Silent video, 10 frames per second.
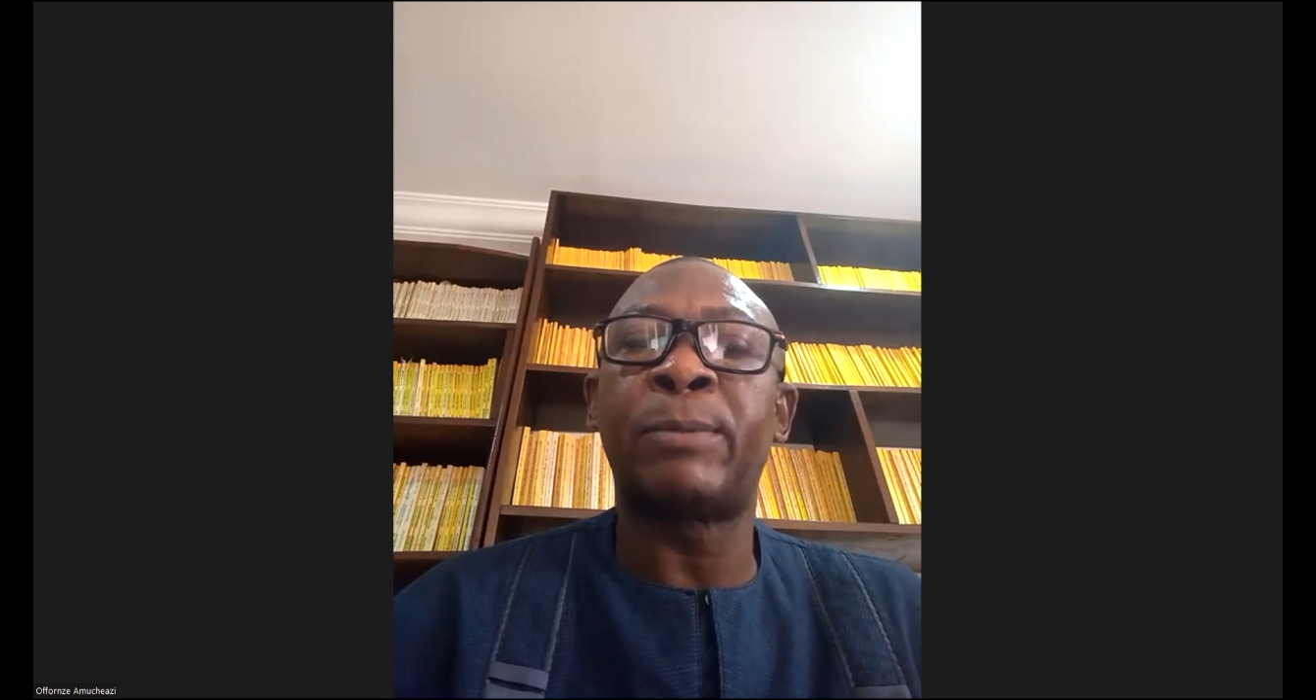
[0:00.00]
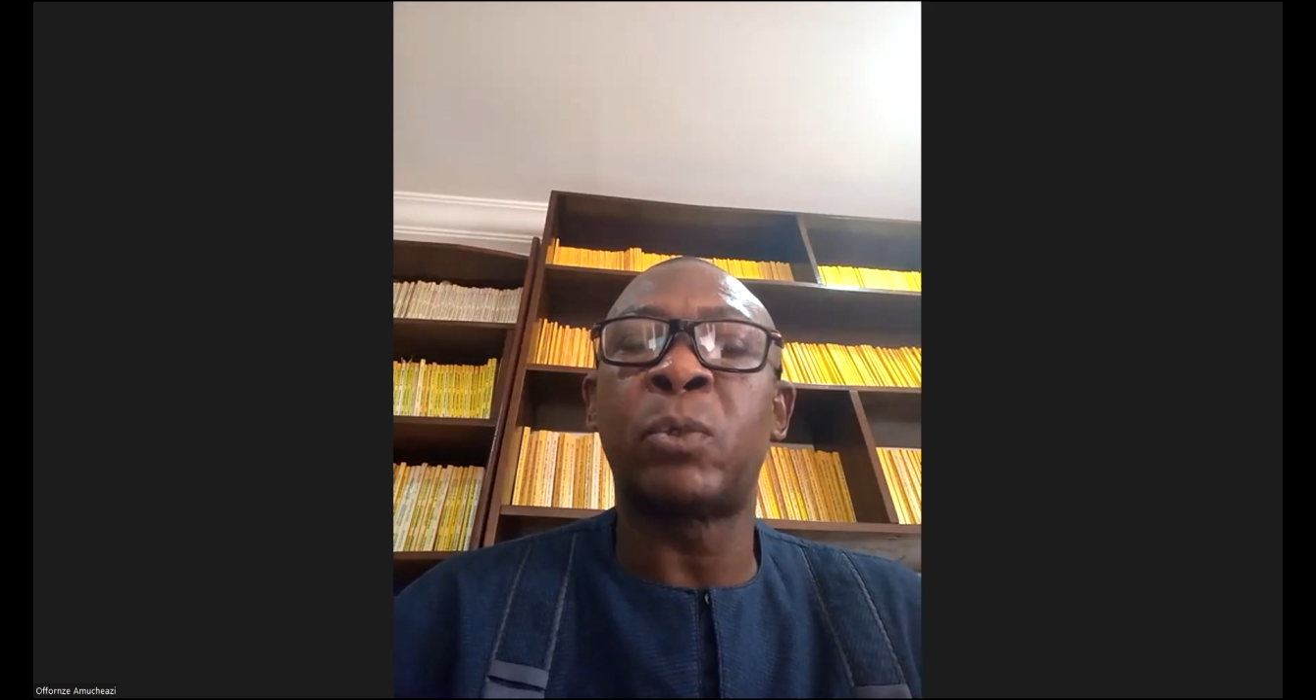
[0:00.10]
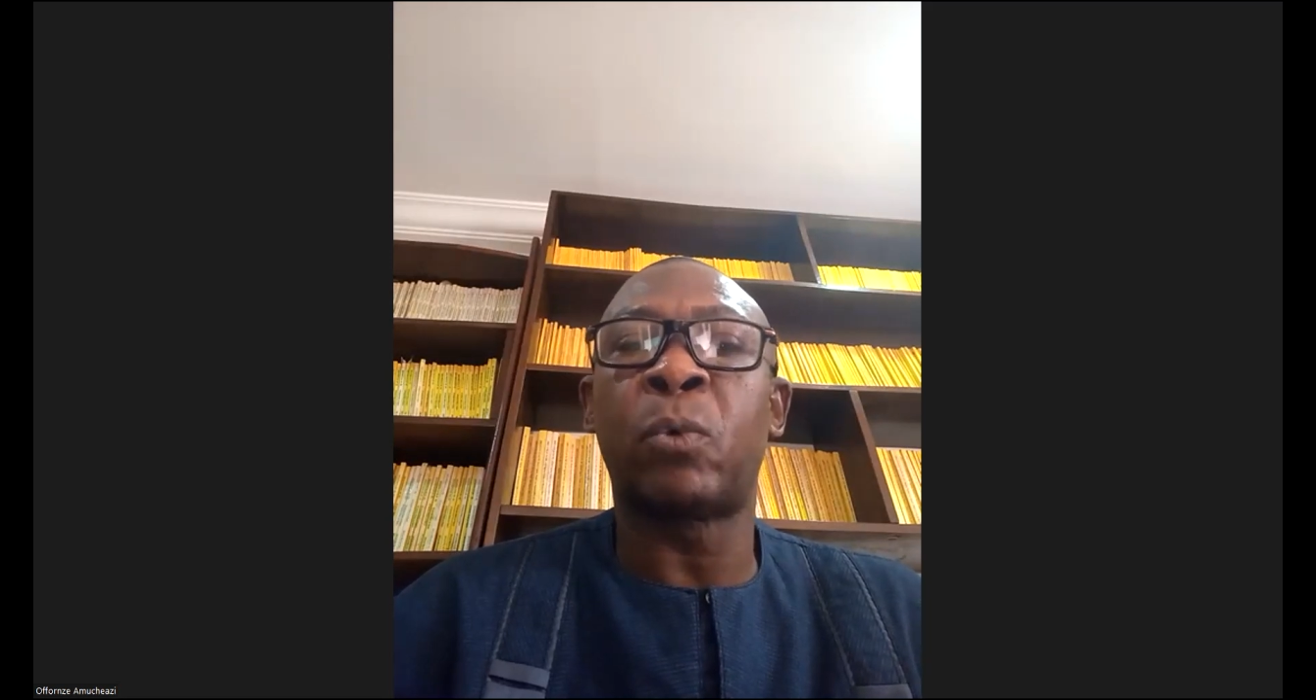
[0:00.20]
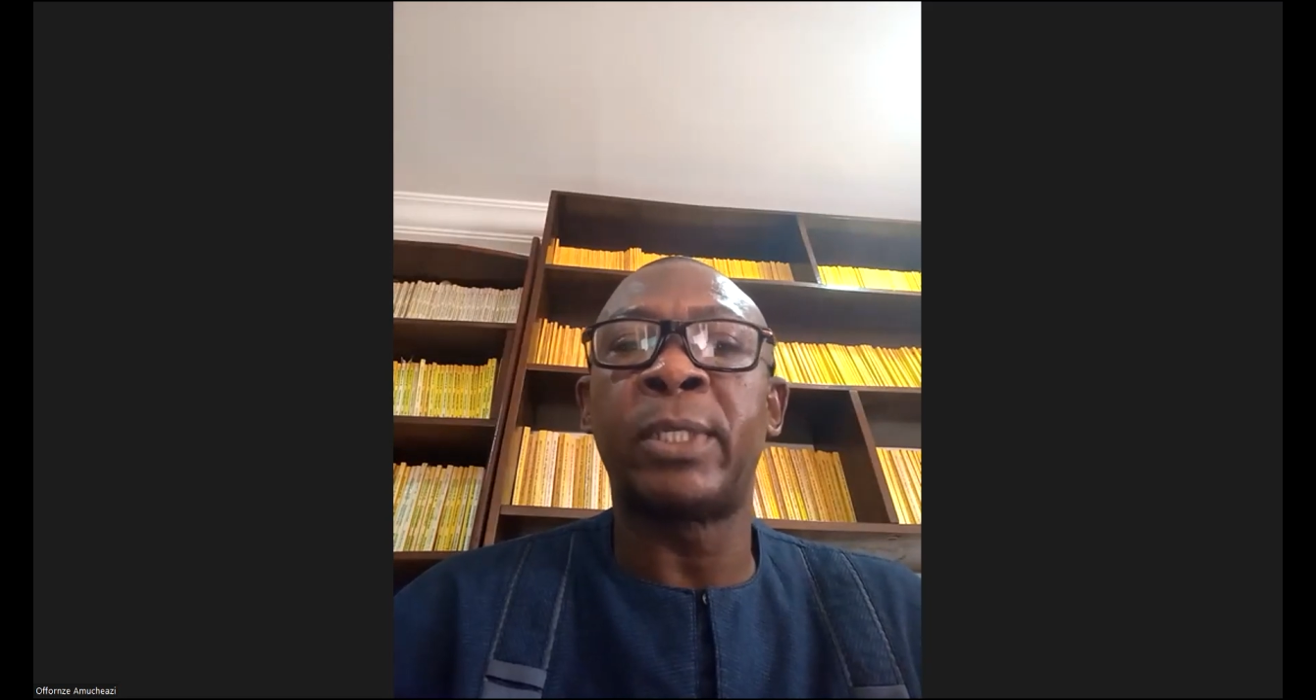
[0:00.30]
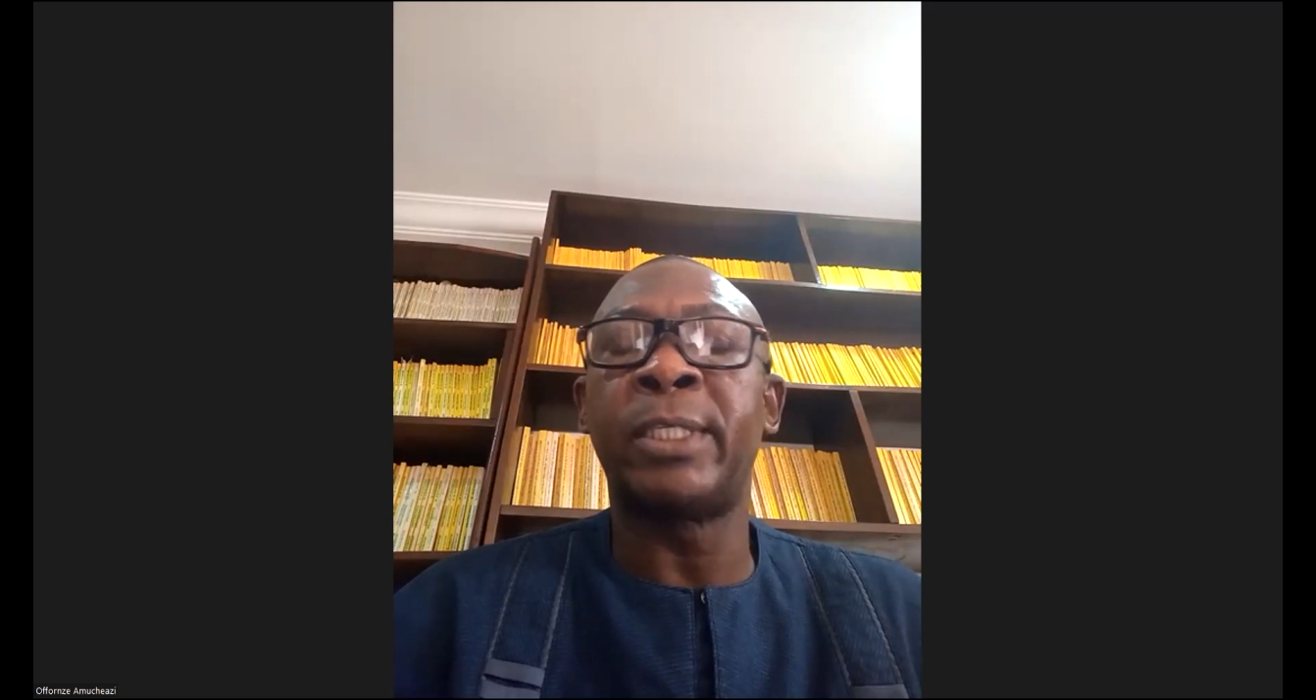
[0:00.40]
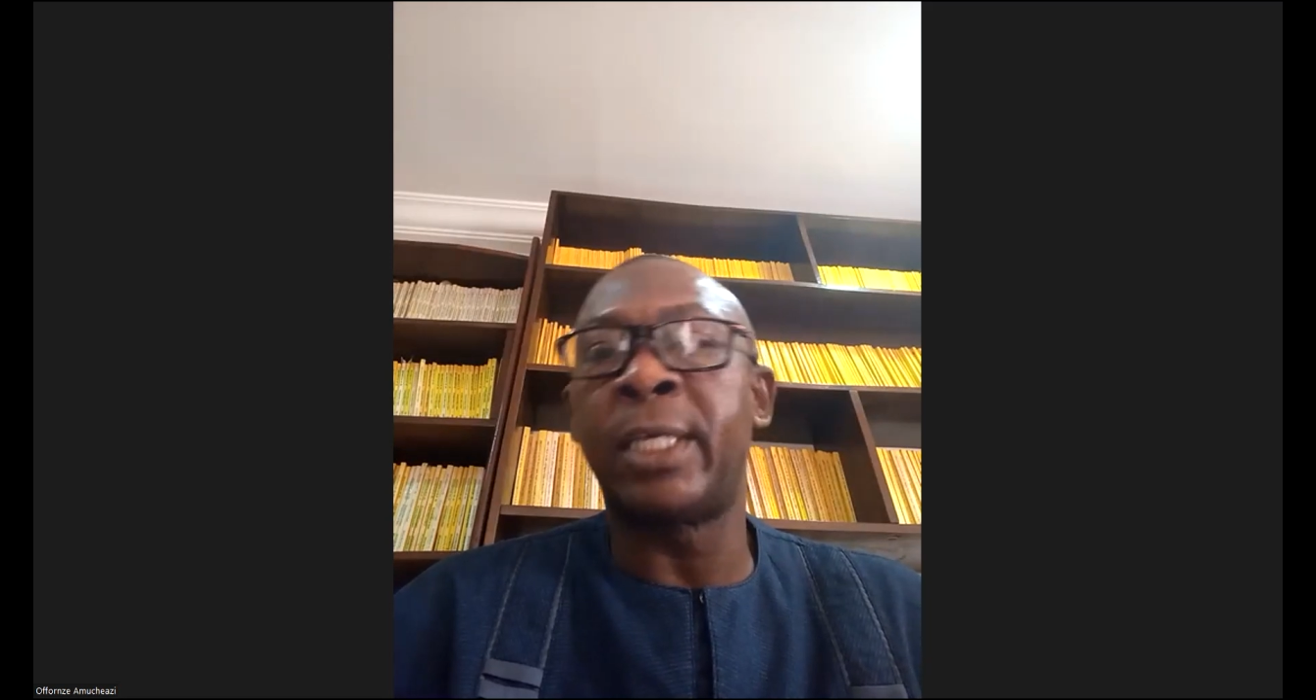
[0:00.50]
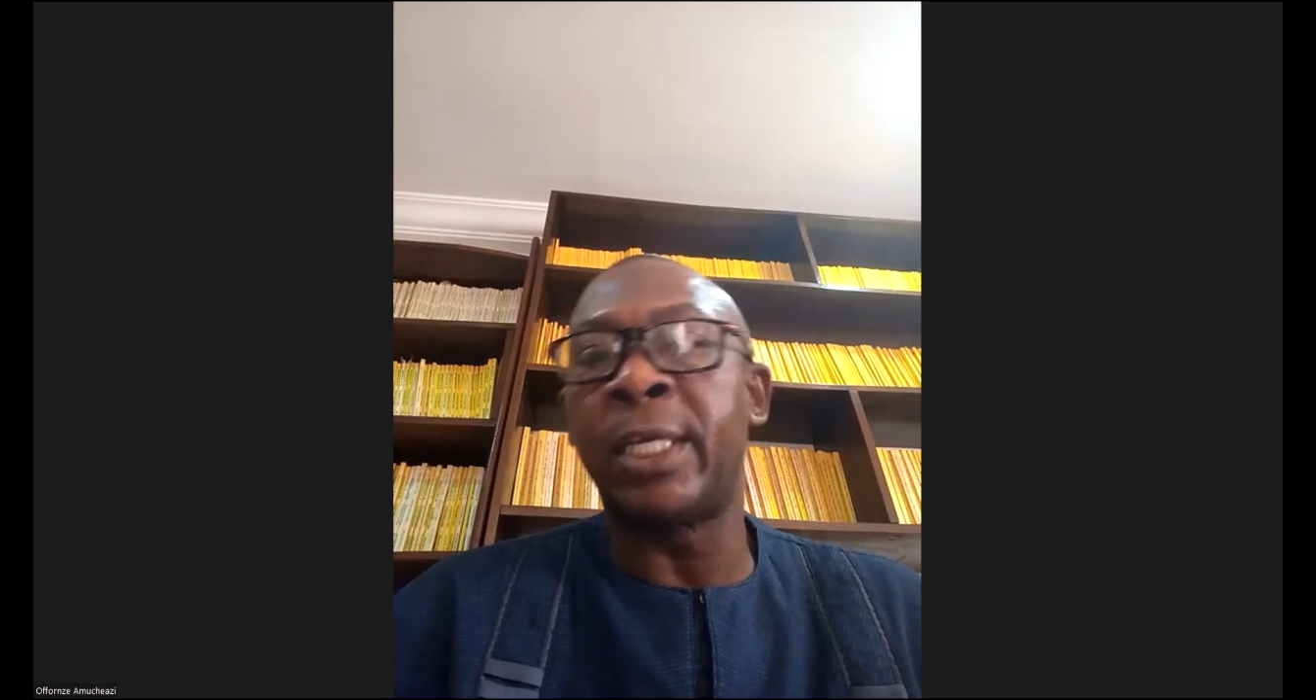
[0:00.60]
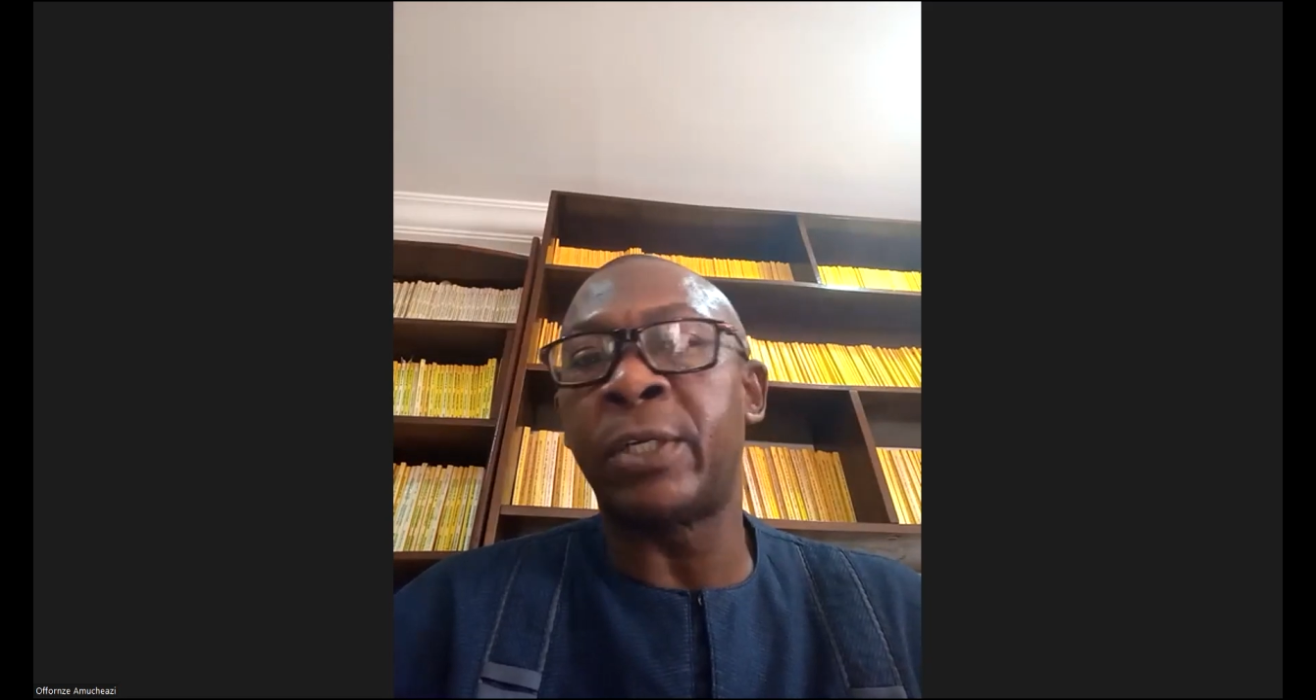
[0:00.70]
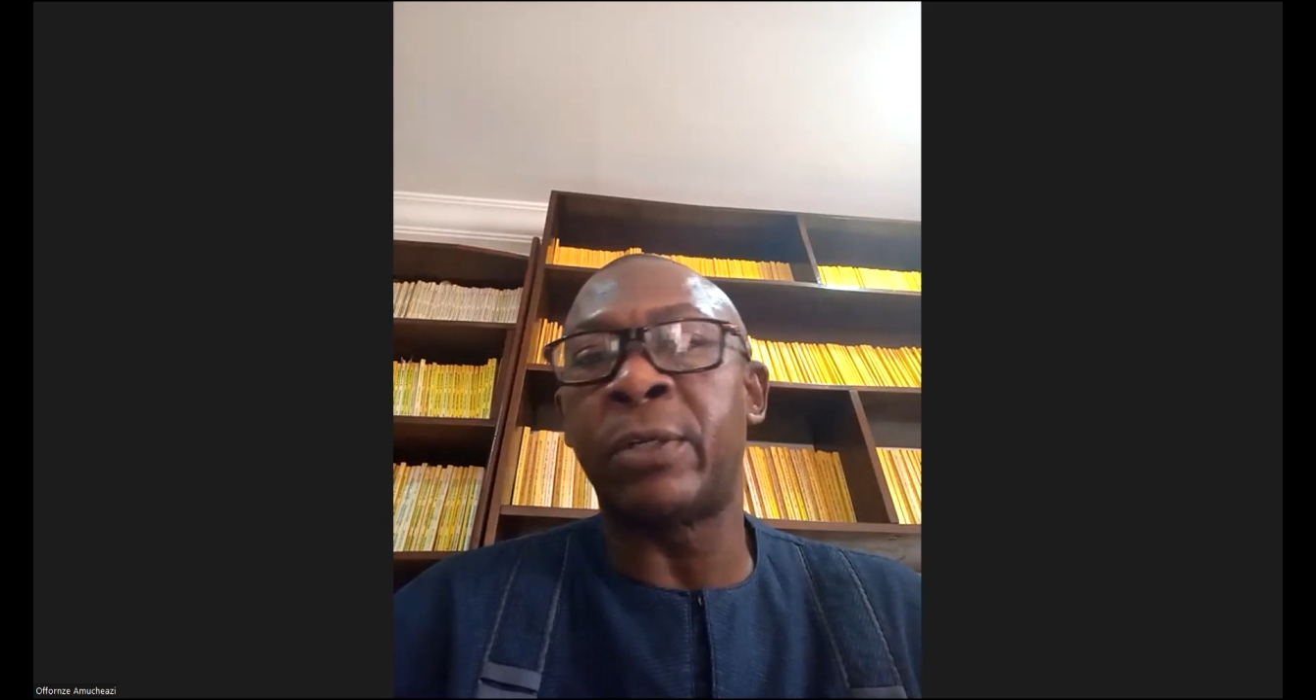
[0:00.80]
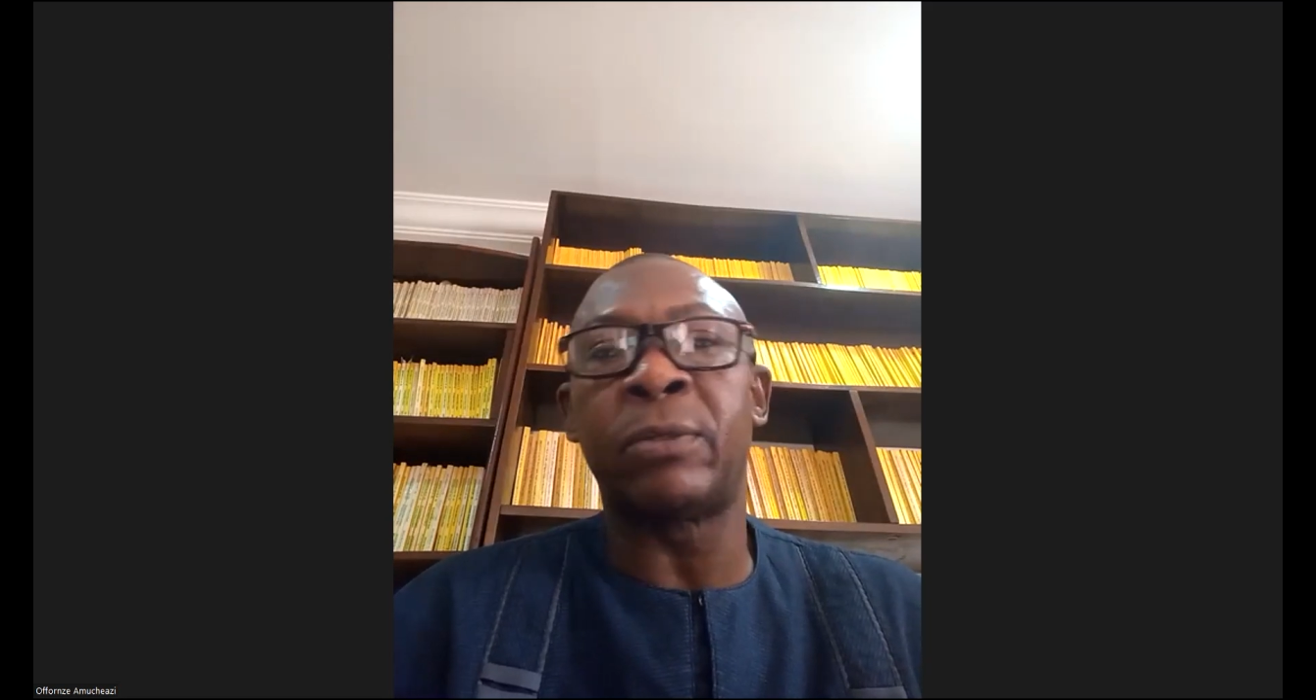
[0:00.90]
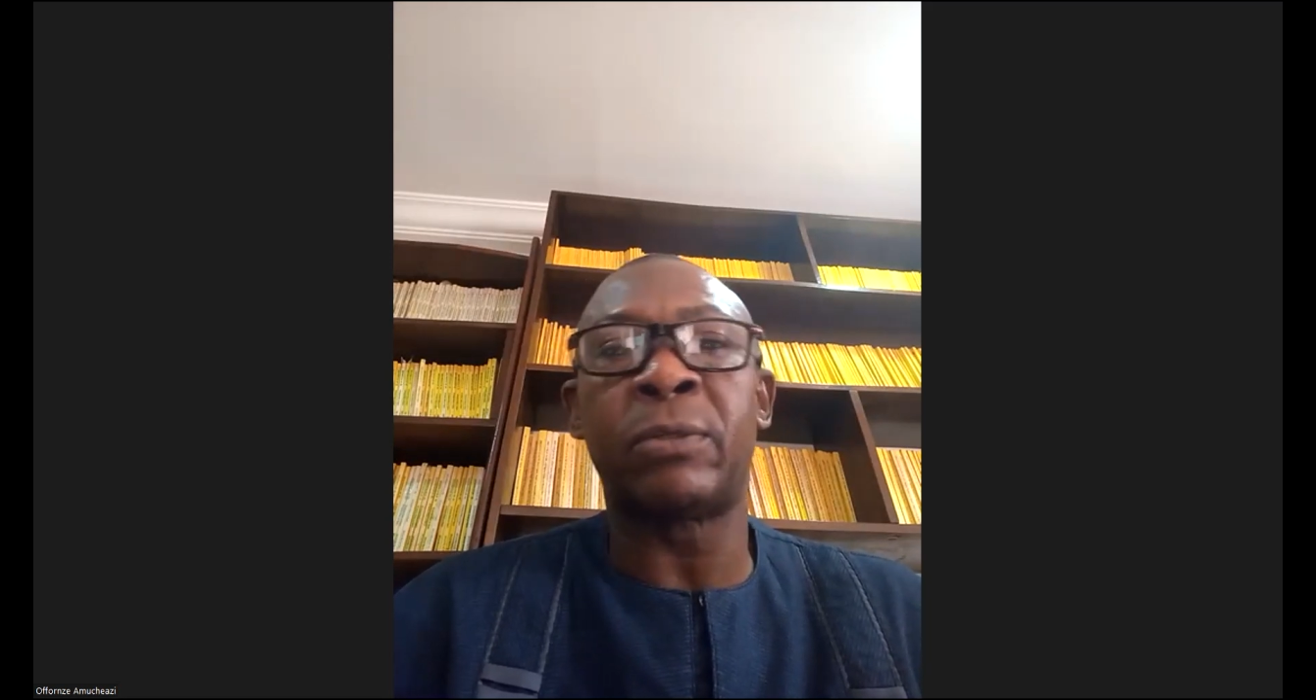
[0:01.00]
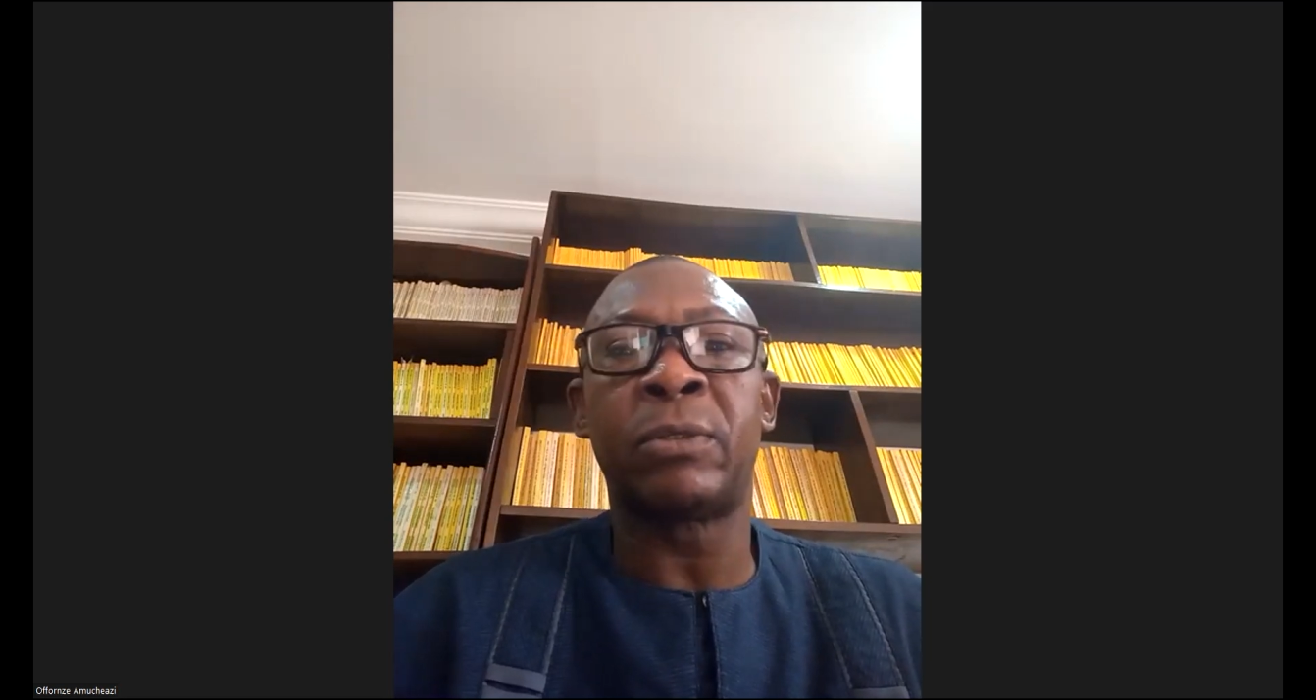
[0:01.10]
towards litigation.